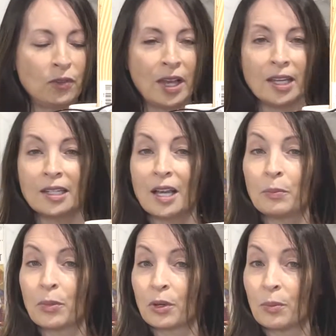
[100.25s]
find
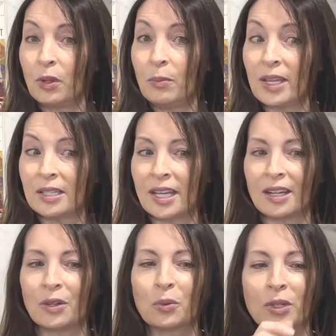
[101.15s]
on
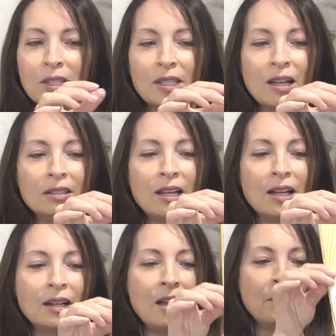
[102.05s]

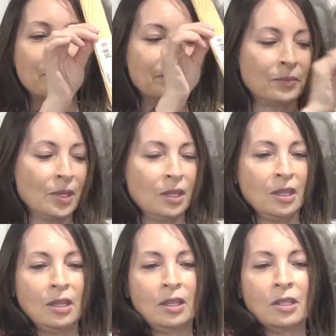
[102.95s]
purplebandanaresale.com.
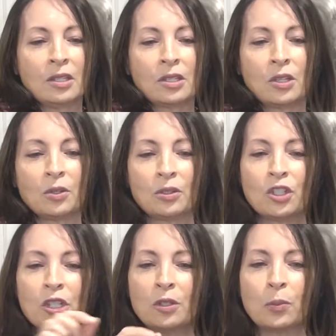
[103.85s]
So
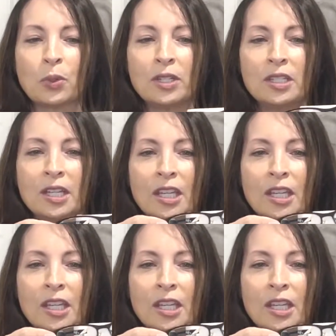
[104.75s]
she's pretty